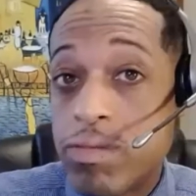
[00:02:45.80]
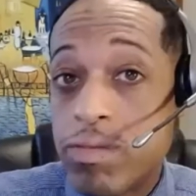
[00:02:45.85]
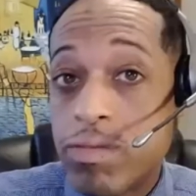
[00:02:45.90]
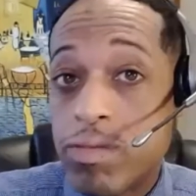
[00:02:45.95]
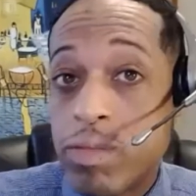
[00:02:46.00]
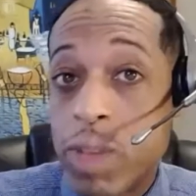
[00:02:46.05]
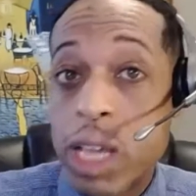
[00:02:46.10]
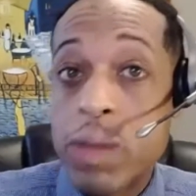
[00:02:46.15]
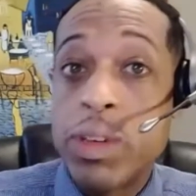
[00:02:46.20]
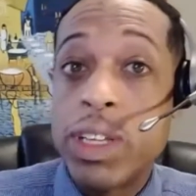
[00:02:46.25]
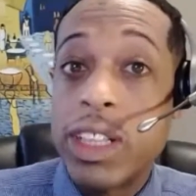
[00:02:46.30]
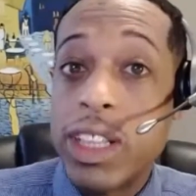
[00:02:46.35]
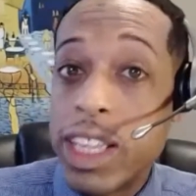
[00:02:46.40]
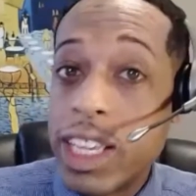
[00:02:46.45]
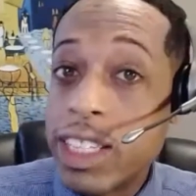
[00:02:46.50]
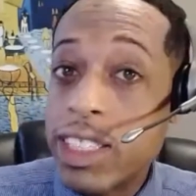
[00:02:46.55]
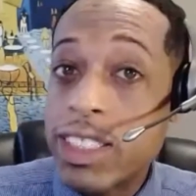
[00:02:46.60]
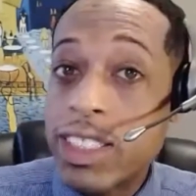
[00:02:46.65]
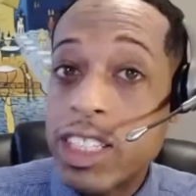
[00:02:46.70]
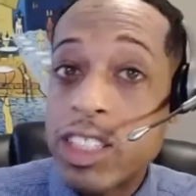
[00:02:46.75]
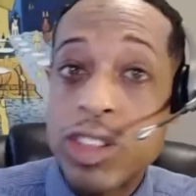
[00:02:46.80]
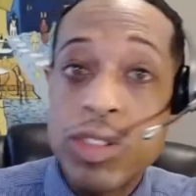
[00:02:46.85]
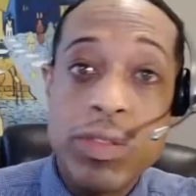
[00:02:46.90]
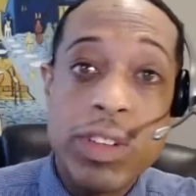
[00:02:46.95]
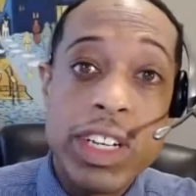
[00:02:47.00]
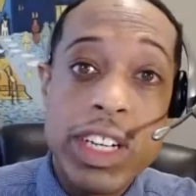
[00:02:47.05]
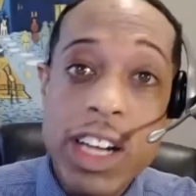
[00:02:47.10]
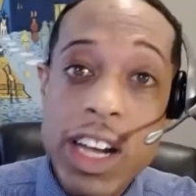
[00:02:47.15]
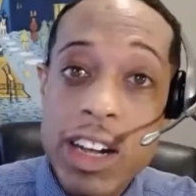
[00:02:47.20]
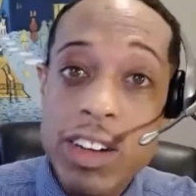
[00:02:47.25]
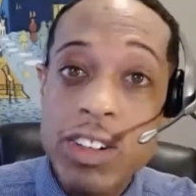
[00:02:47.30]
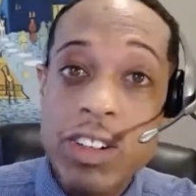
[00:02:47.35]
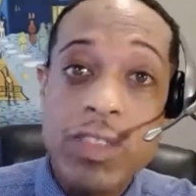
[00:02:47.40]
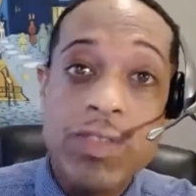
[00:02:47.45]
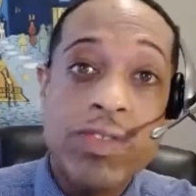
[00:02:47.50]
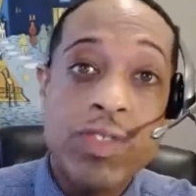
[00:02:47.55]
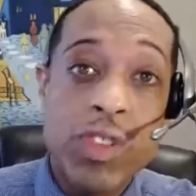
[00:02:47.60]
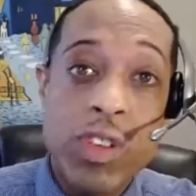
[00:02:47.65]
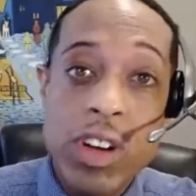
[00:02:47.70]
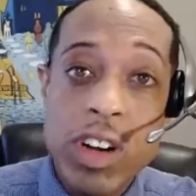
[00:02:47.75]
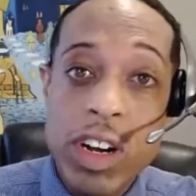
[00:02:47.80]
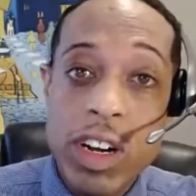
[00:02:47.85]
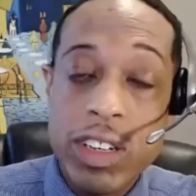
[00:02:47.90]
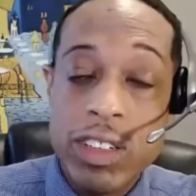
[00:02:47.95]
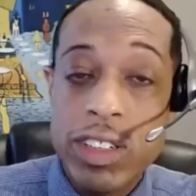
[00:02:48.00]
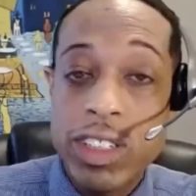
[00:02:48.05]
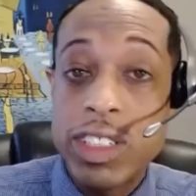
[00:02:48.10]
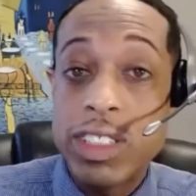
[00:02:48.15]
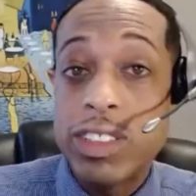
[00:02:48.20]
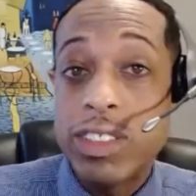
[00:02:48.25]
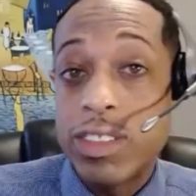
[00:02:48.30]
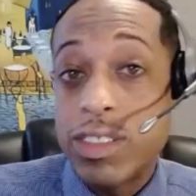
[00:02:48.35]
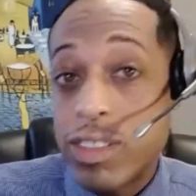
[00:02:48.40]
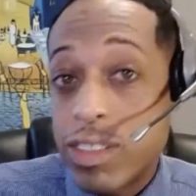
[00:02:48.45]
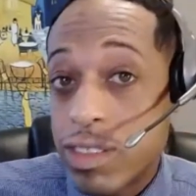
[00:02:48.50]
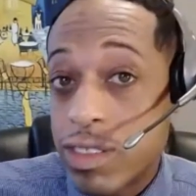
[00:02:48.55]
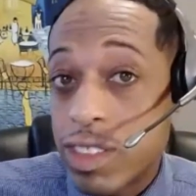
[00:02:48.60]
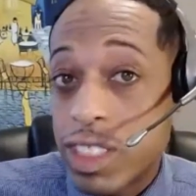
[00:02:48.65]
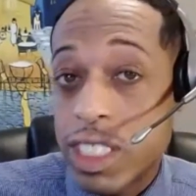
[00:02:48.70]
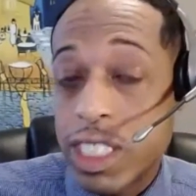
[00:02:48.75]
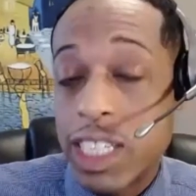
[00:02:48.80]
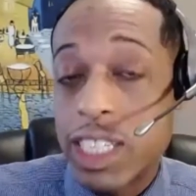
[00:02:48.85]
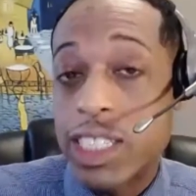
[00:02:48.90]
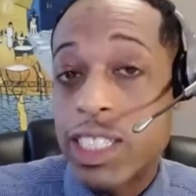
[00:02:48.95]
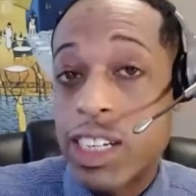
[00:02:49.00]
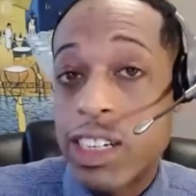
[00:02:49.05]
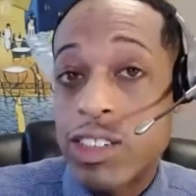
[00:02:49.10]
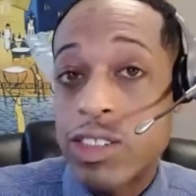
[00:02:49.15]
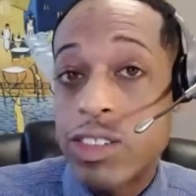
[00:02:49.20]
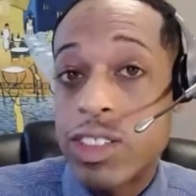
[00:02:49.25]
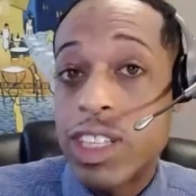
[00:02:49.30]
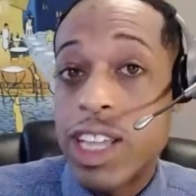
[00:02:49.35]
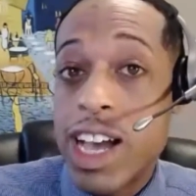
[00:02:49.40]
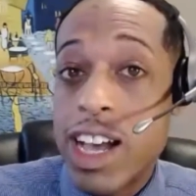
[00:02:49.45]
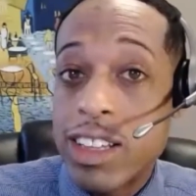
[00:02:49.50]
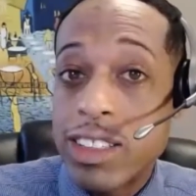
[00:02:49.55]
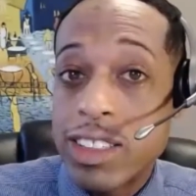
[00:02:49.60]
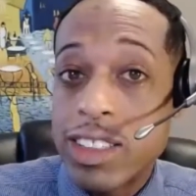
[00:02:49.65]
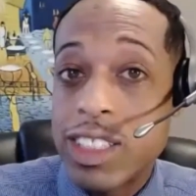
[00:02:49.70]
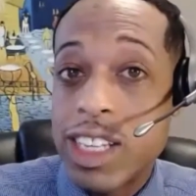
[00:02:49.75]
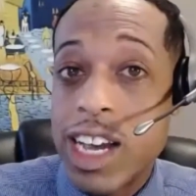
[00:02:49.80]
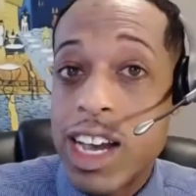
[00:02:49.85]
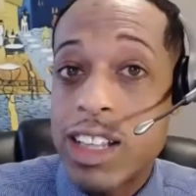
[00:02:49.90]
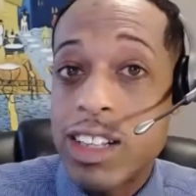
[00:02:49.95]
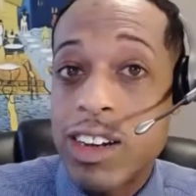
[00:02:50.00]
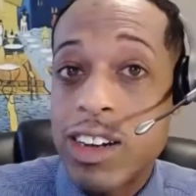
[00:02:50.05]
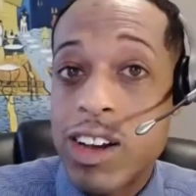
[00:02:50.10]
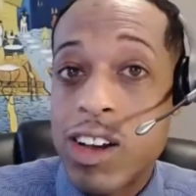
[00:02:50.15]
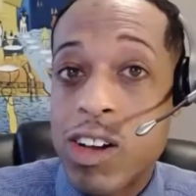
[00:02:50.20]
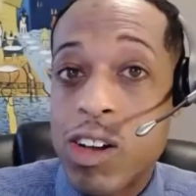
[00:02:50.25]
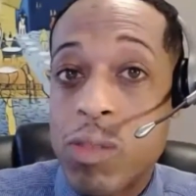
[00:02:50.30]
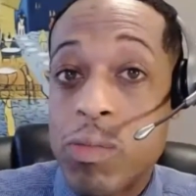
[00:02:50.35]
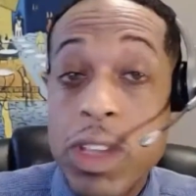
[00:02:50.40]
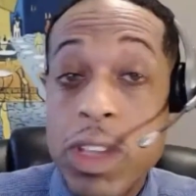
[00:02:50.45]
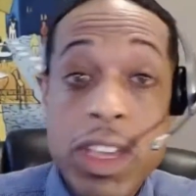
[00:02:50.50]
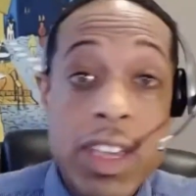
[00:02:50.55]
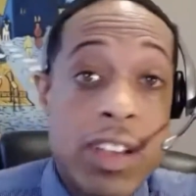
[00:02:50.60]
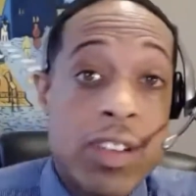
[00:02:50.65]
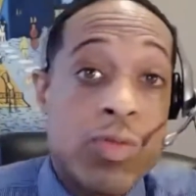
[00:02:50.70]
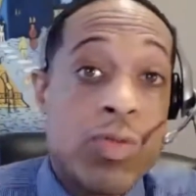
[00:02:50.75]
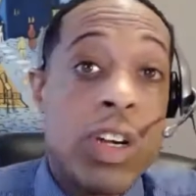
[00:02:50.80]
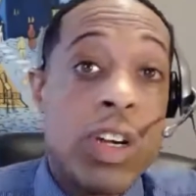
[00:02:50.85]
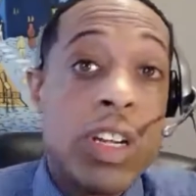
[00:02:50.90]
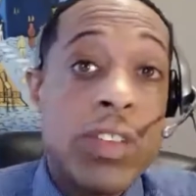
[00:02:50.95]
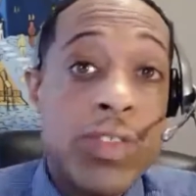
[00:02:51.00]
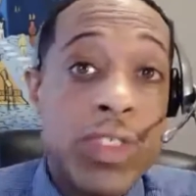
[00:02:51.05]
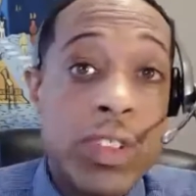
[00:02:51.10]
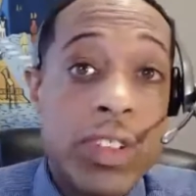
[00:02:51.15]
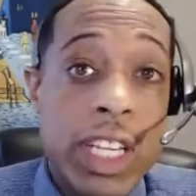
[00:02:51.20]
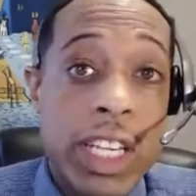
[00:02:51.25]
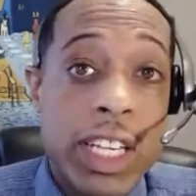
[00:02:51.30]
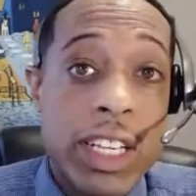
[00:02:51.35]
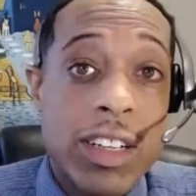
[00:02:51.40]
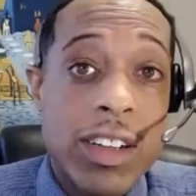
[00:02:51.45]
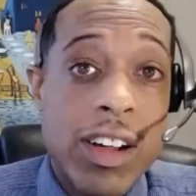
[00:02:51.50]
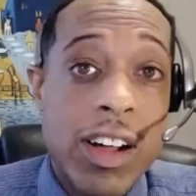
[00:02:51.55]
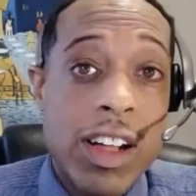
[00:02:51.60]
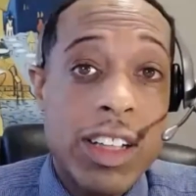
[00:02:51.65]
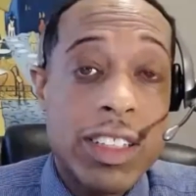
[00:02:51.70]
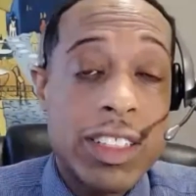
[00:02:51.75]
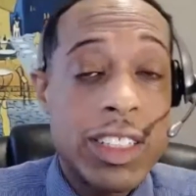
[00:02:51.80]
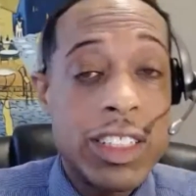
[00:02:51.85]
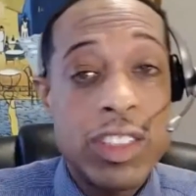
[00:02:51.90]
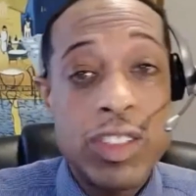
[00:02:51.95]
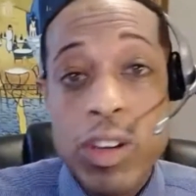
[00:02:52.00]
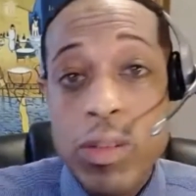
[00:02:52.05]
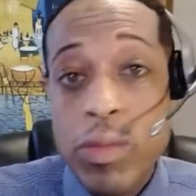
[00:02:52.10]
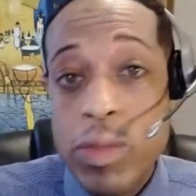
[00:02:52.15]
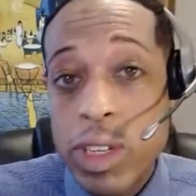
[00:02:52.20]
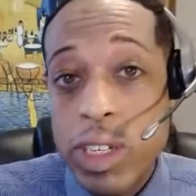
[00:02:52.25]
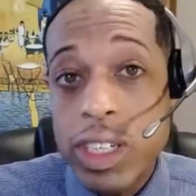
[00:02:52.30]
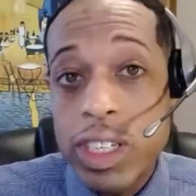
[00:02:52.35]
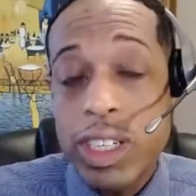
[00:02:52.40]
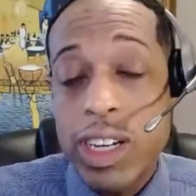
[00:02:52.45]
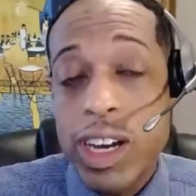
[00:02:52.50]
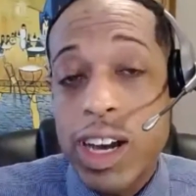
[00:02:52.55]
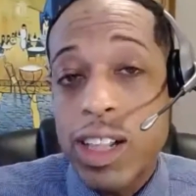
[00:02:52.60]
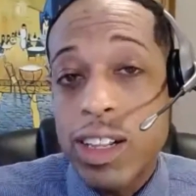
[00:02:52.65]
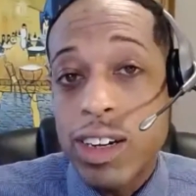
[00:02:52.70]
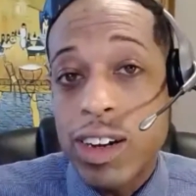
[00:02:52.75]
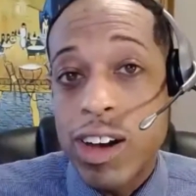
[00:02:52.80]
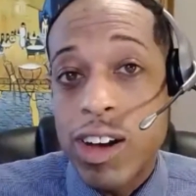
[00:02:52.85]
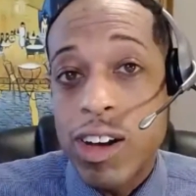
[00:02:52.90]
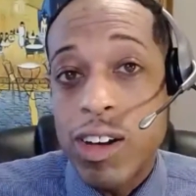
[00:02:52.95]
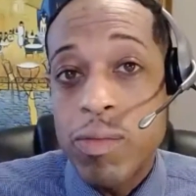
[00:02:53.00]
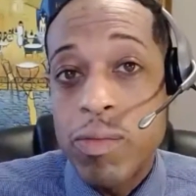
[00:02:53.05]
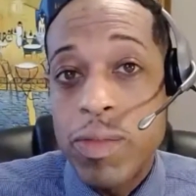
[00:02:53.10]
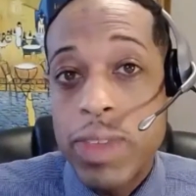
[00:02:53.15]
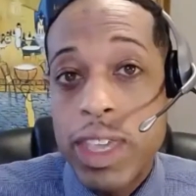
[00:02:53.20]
maybe list a $300,000, $400,000, $600,000 home, what if you get called to do $1 million home?